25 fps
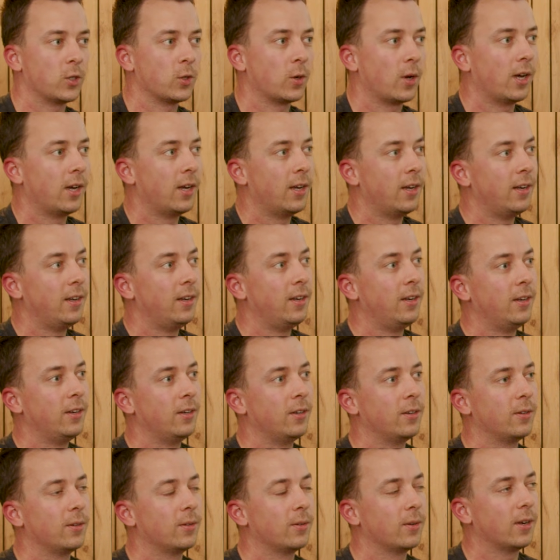so I
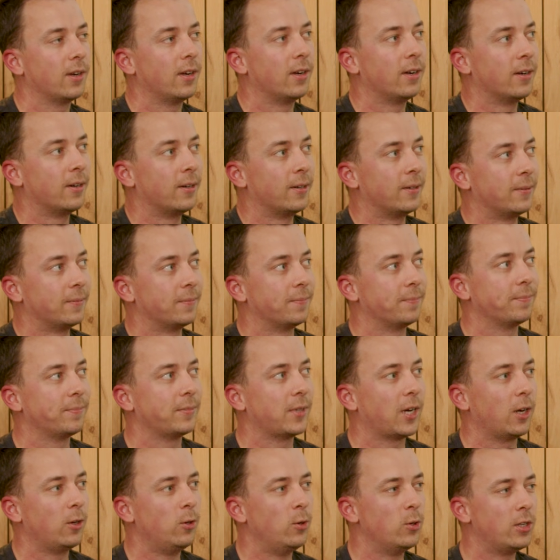
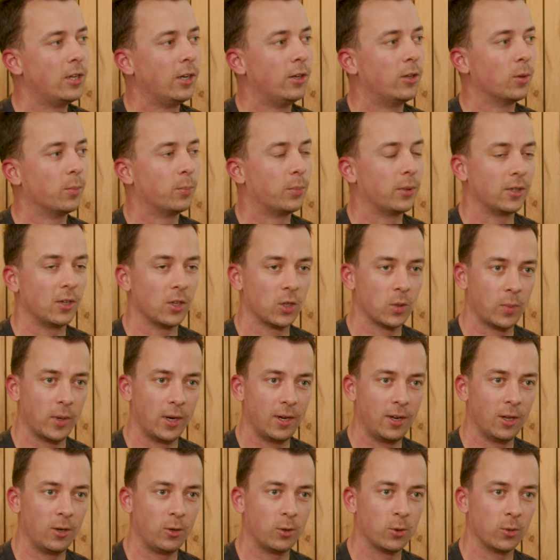usually don't
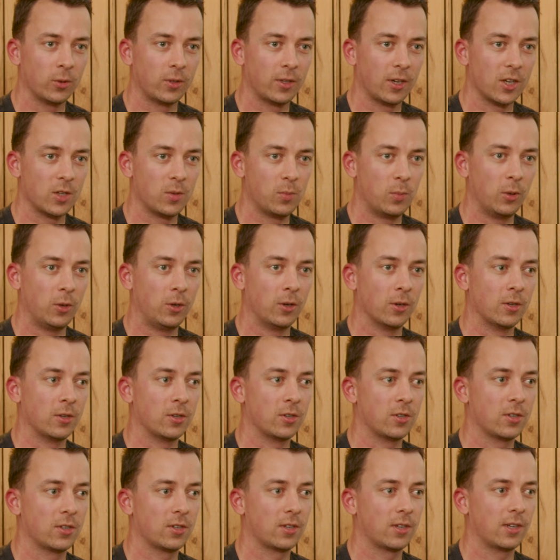participate in contests
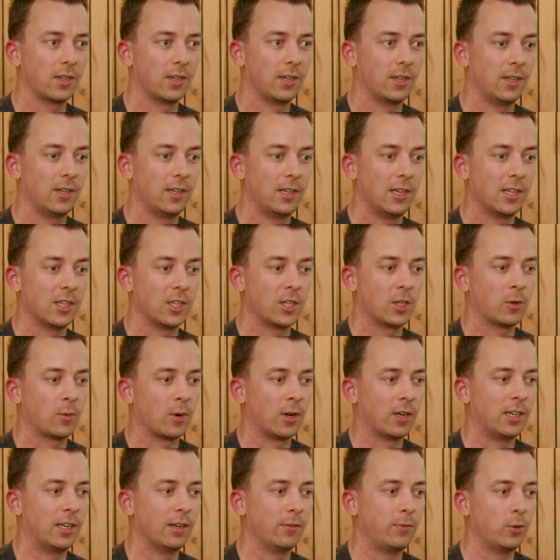because it's
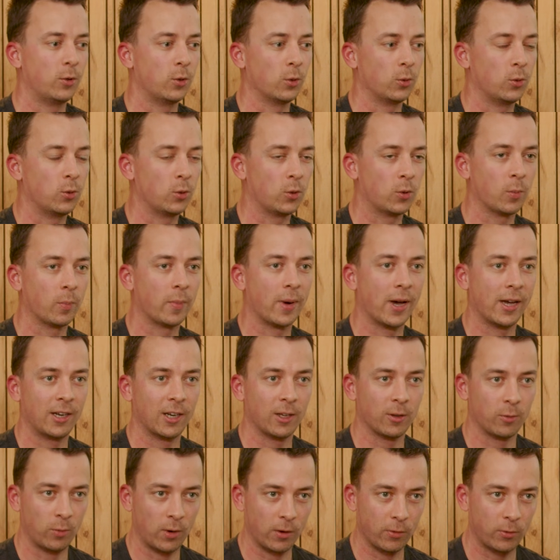quite difficult to combine
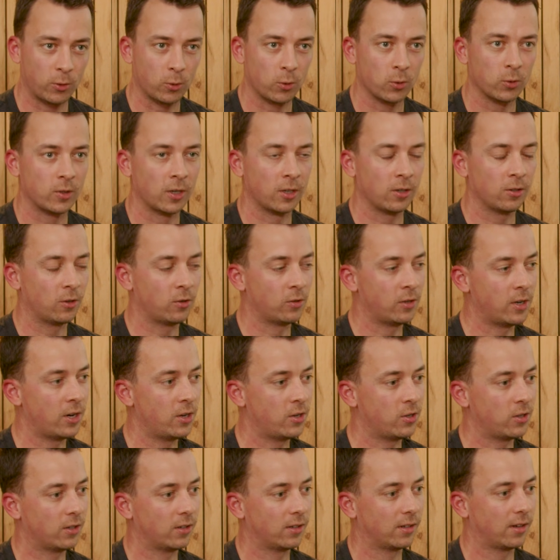it with content
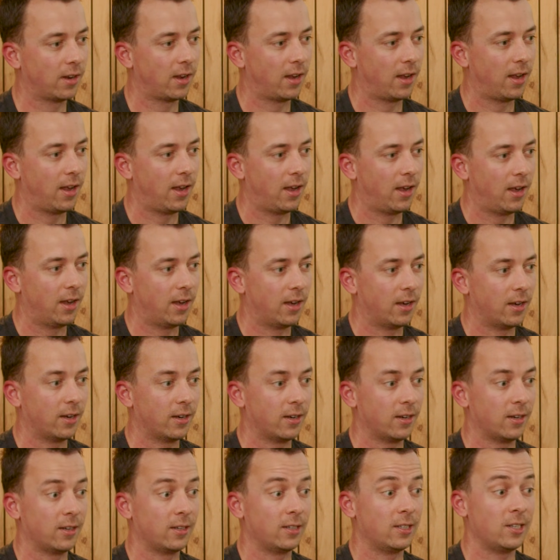creation.
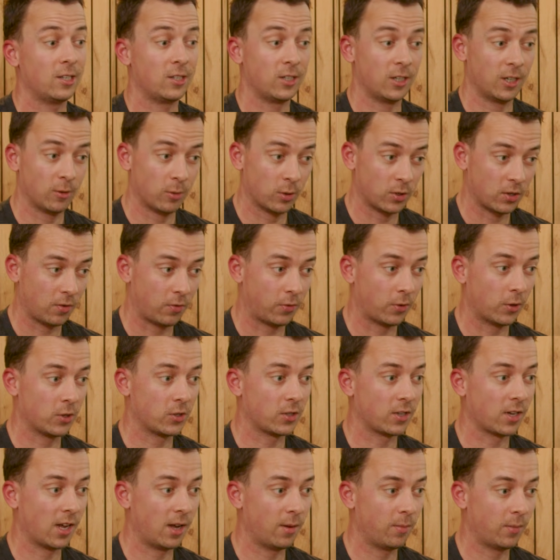This year was the
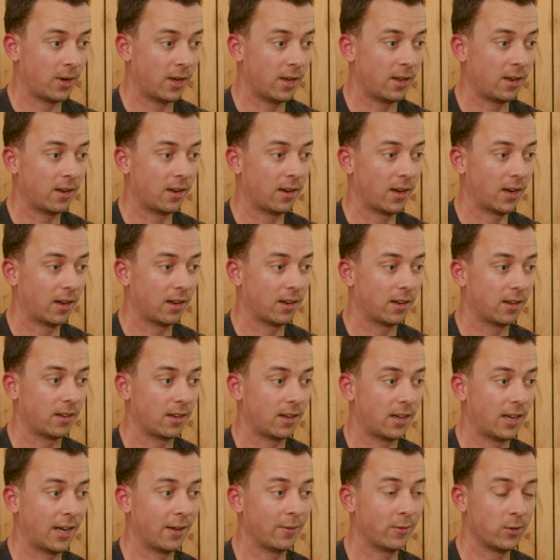first time, and
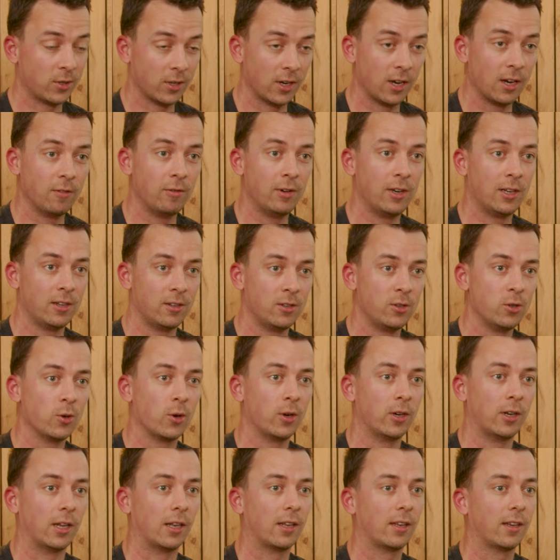I have to say I really
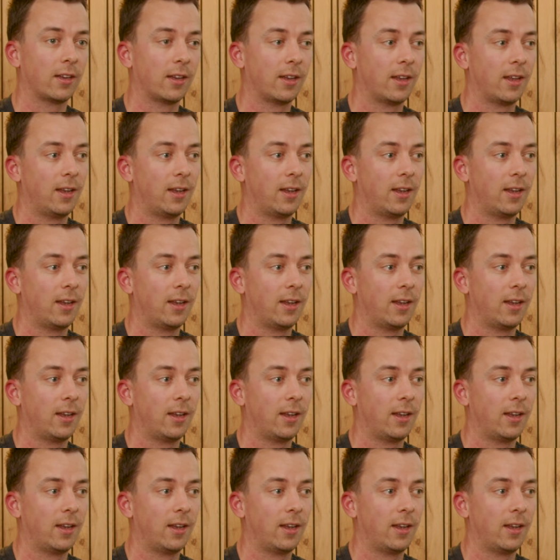enjoyed it.